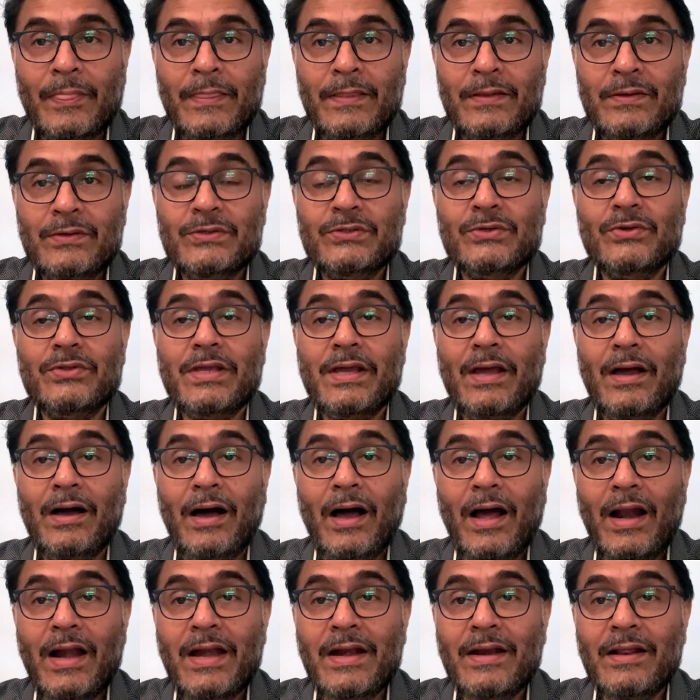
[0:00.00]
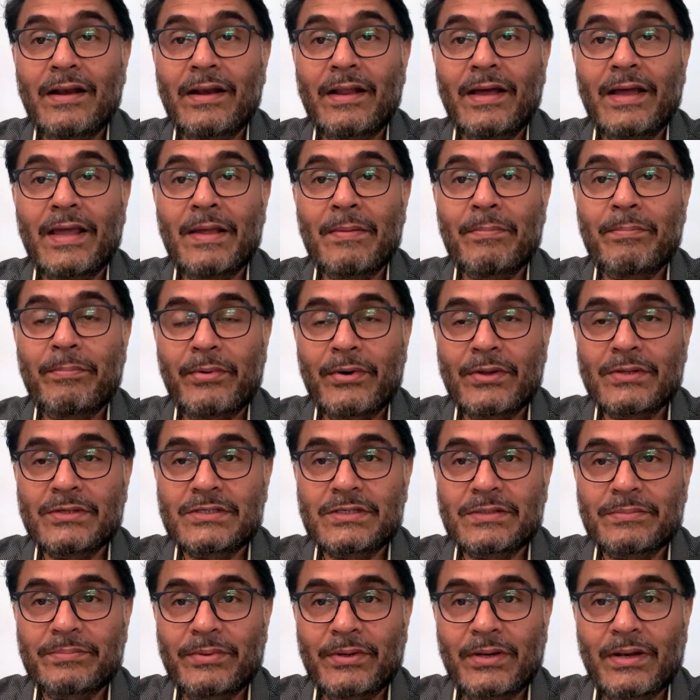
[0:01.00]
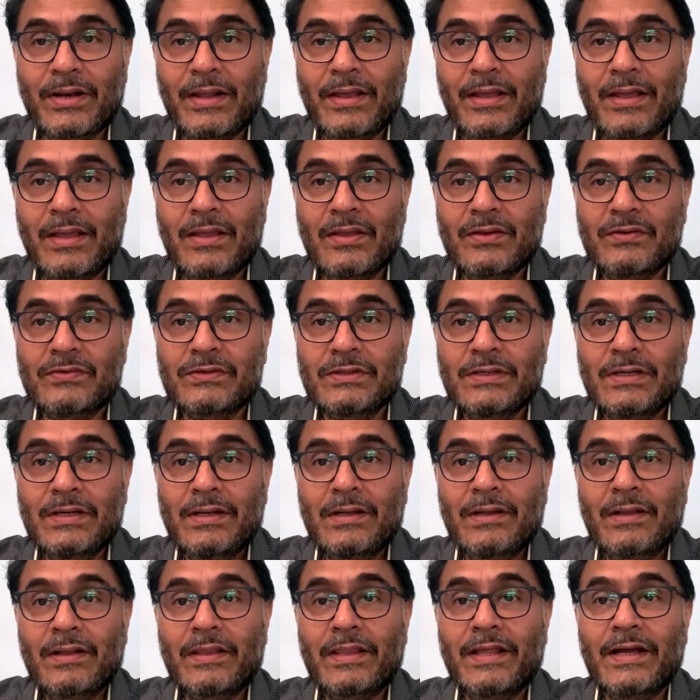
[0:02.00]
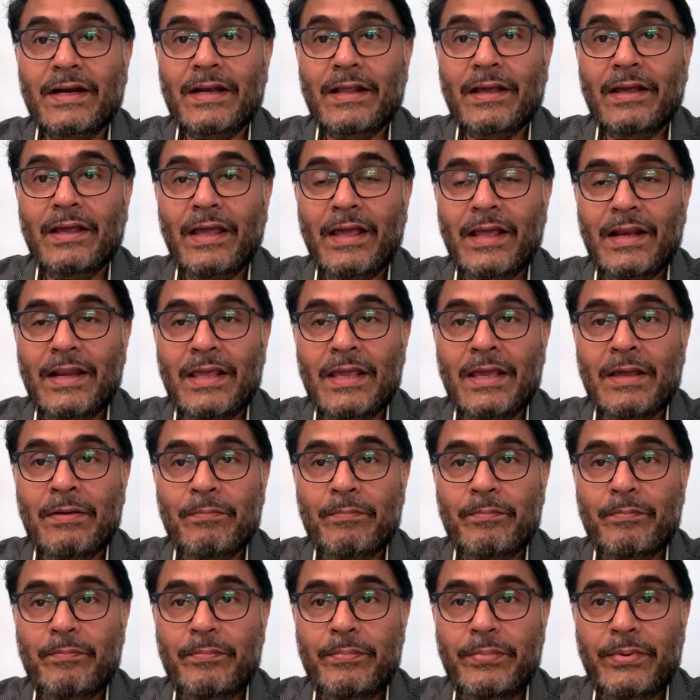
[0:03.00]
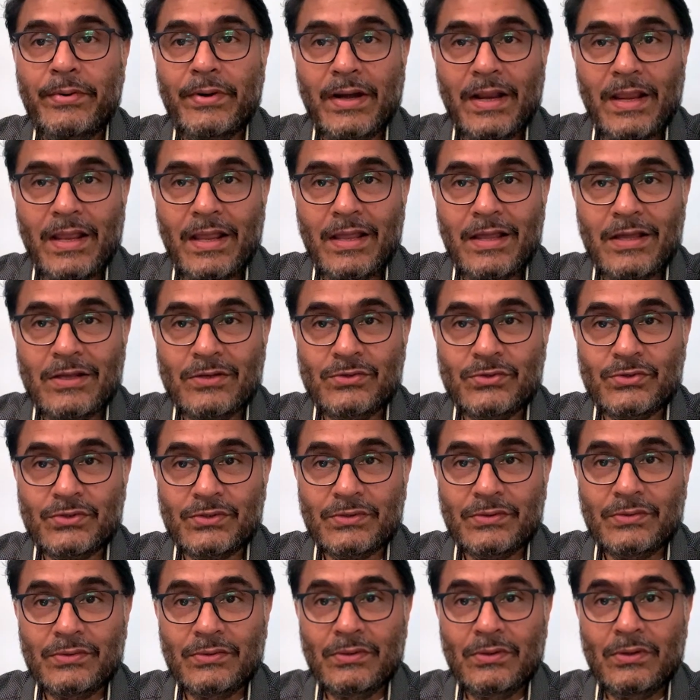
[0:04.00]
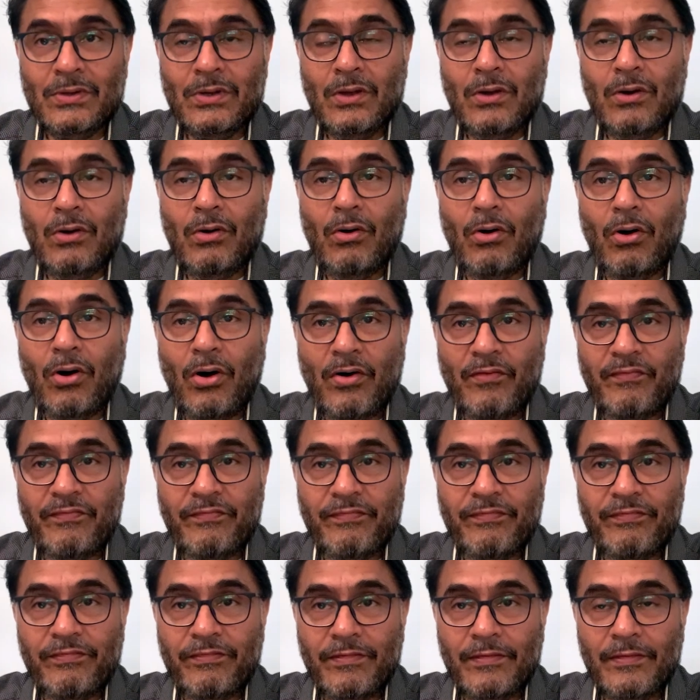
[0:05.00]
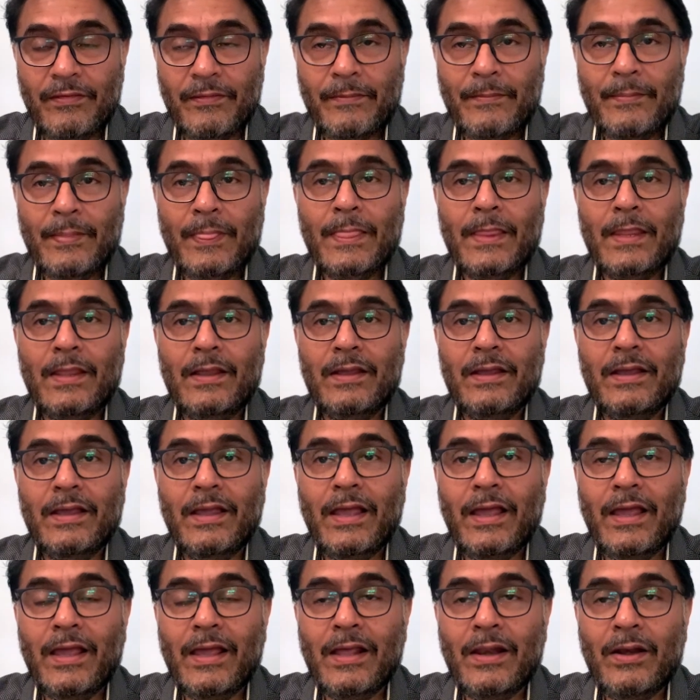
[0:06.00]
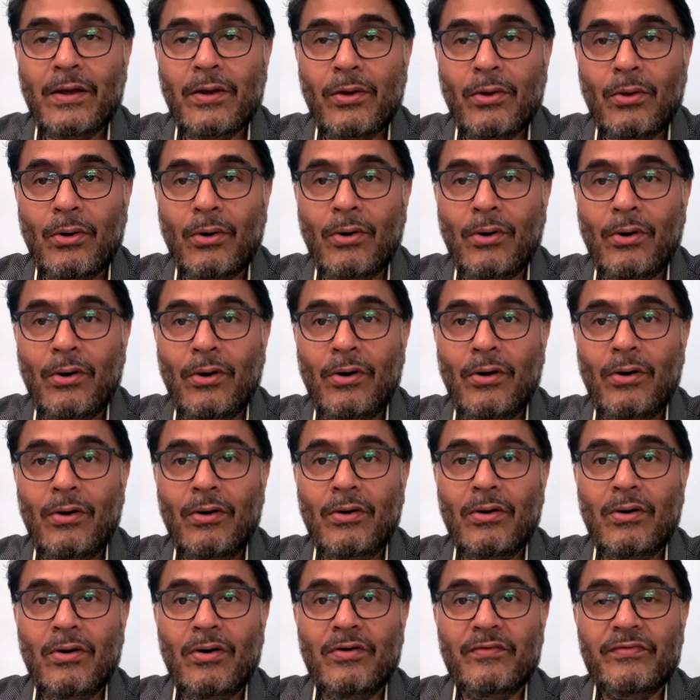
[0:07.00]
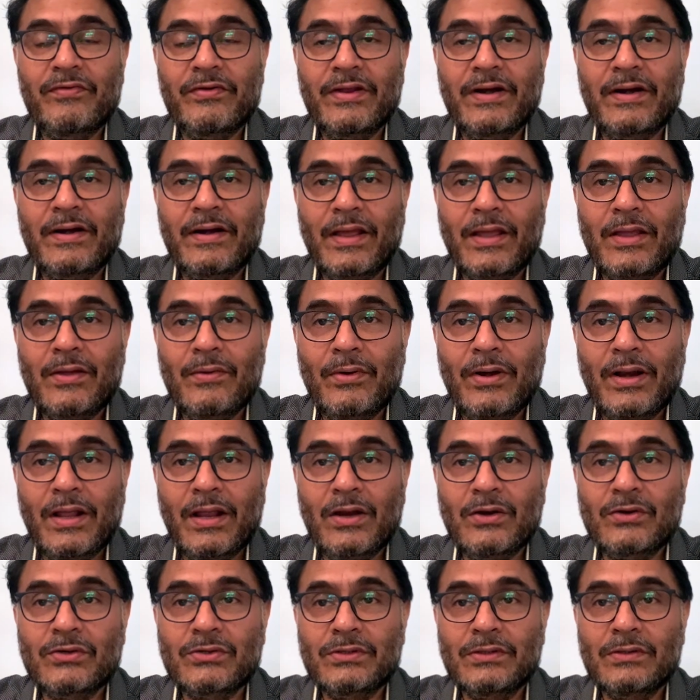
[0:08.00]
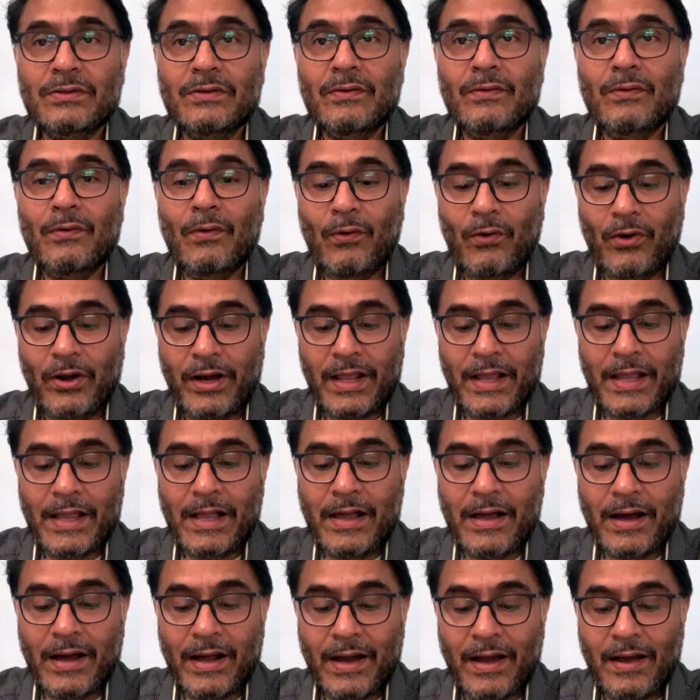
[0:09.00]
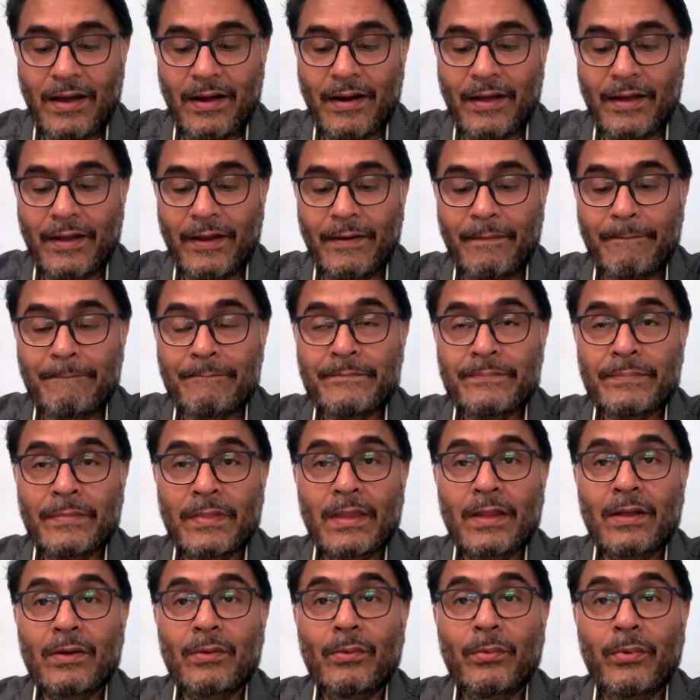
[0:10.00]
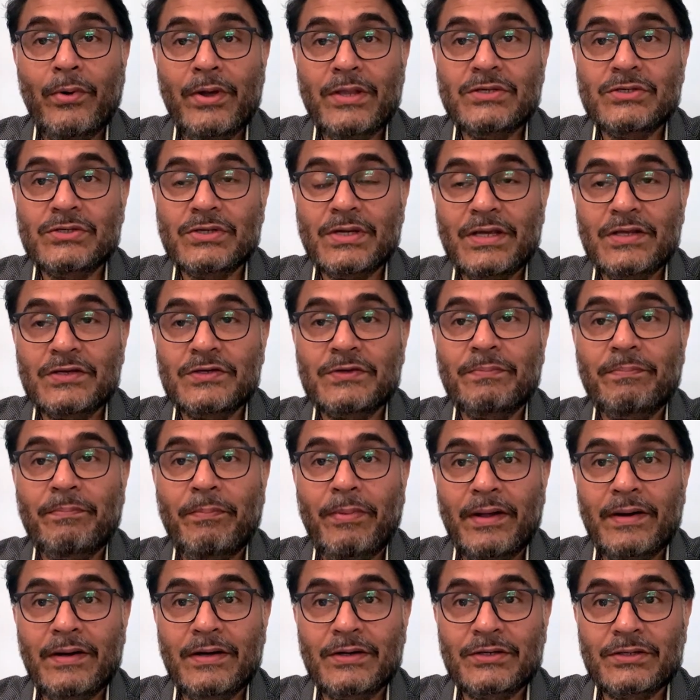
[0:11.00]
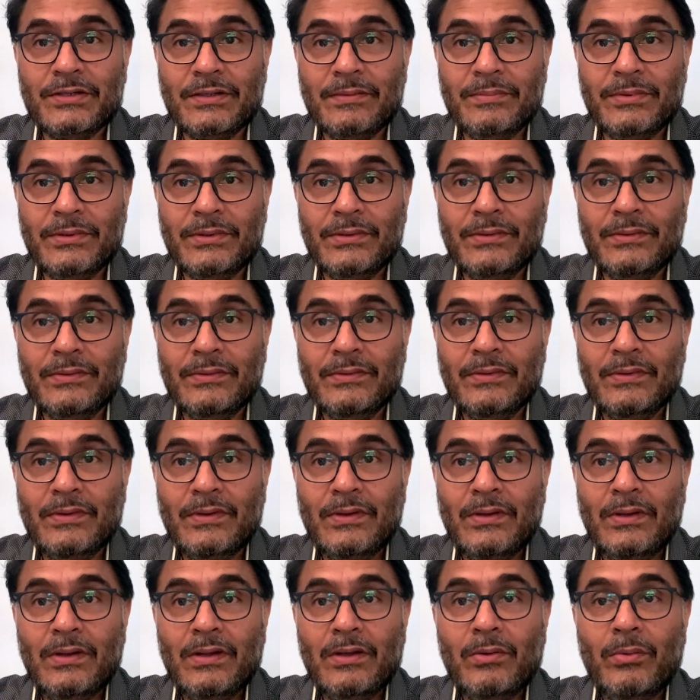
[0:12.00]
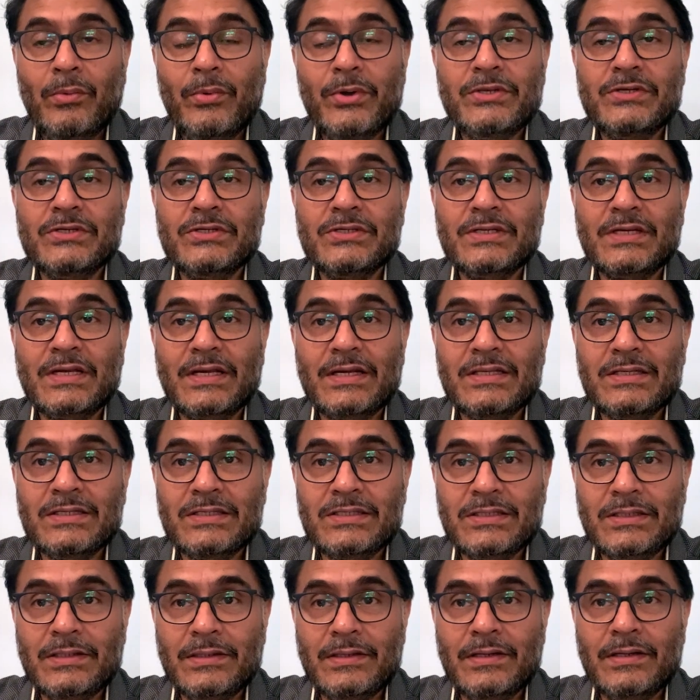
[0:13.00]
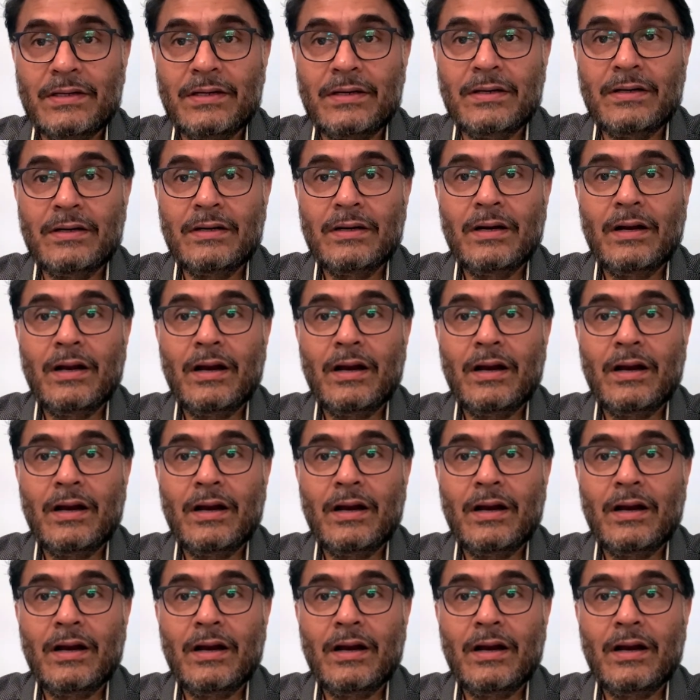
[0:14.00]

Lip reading: So the underlying principle is that any breach of a law, of a regulation, or a guideline which is punishable, which is considered